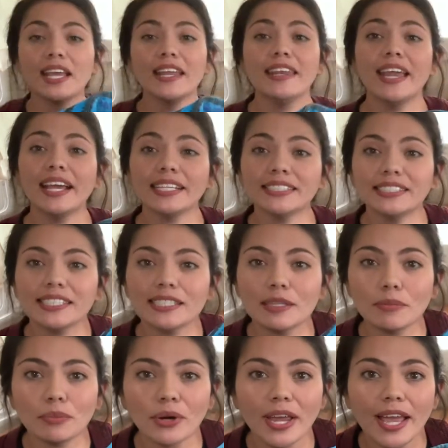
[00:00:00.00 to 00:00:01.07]
Next is
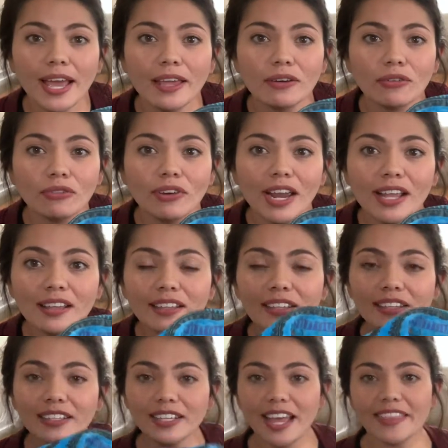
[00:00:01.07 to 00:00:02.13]
the brand
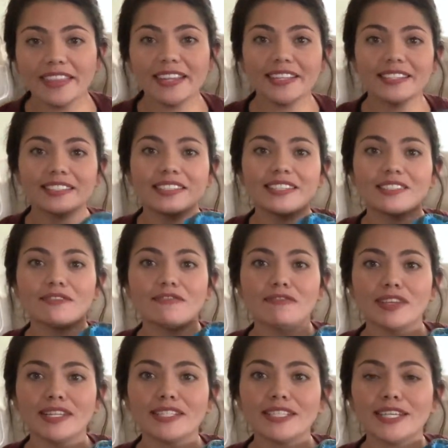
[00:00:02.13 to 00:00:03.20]
Wrangler, and it is this
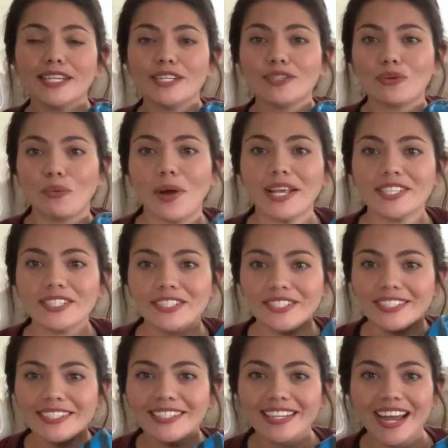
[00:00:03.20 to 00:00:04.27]
vintage
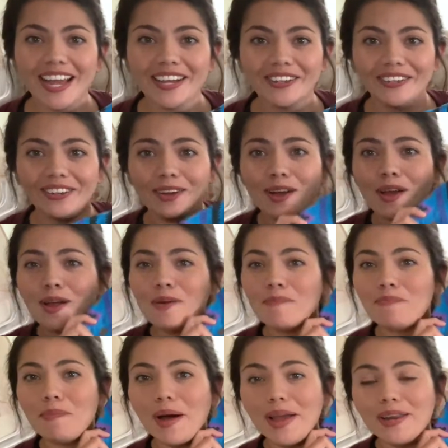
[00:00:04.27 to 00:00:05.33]
Western style
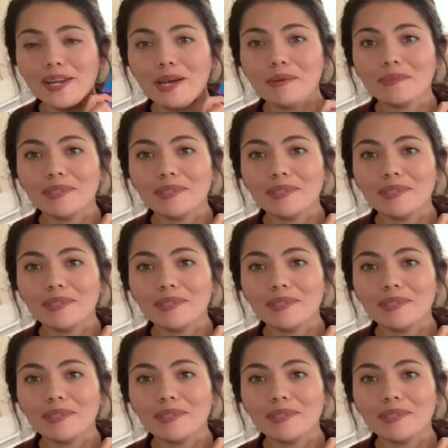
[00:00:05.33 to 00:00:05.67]
button-up